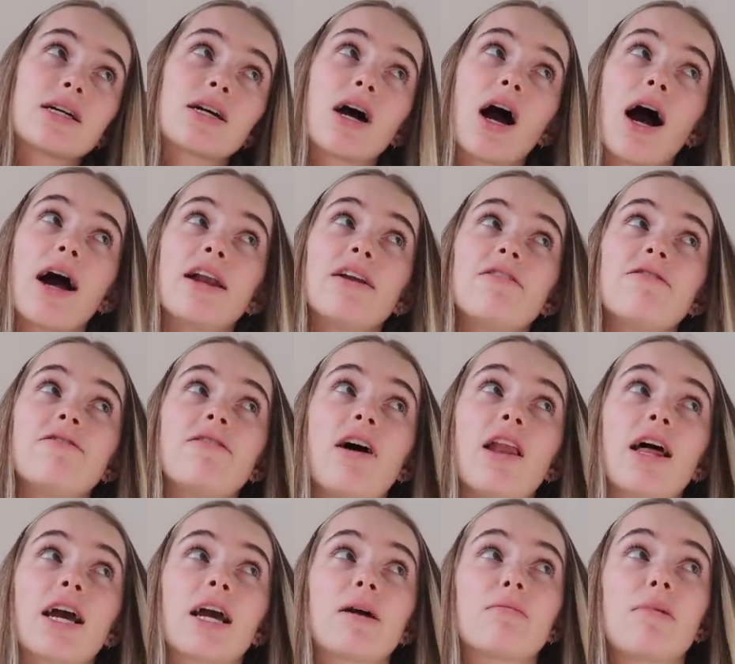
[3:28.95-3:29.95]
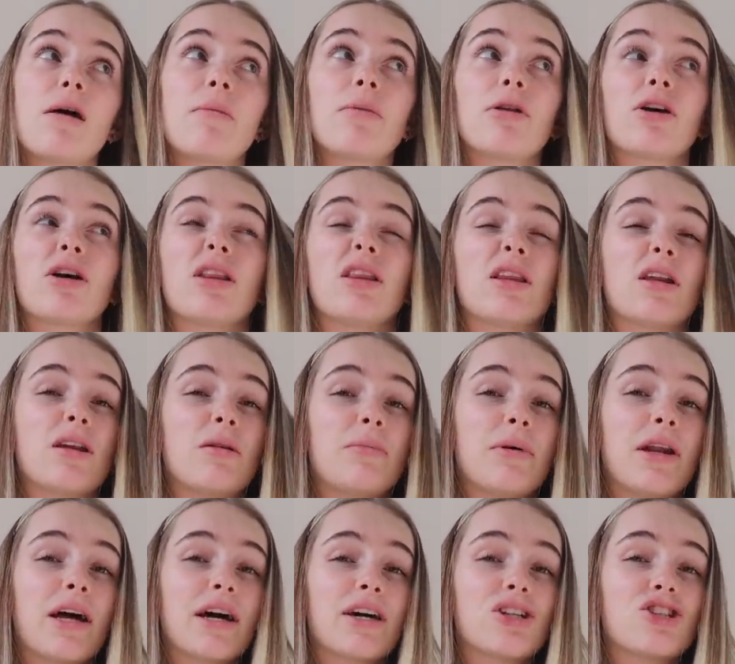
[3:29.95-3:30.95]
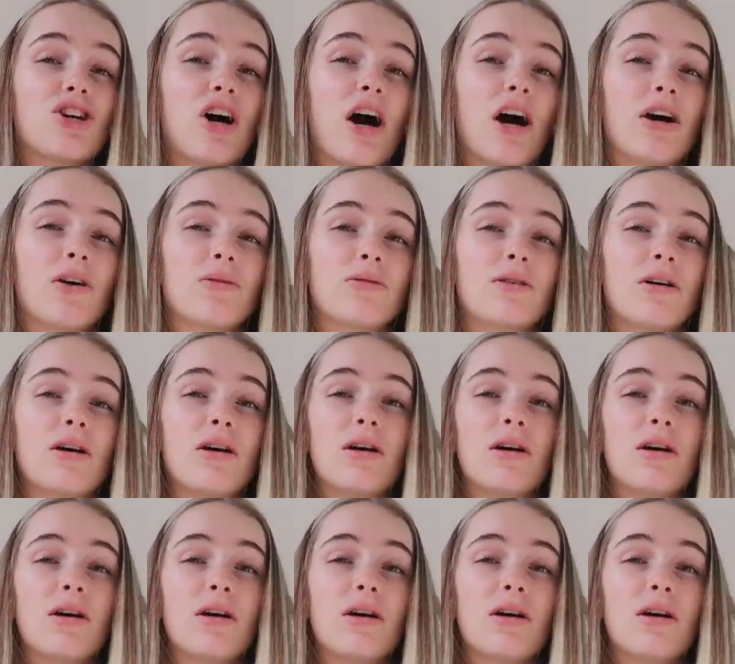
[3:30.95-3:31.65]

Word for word: kind of felt like it made me look a little bit like a child.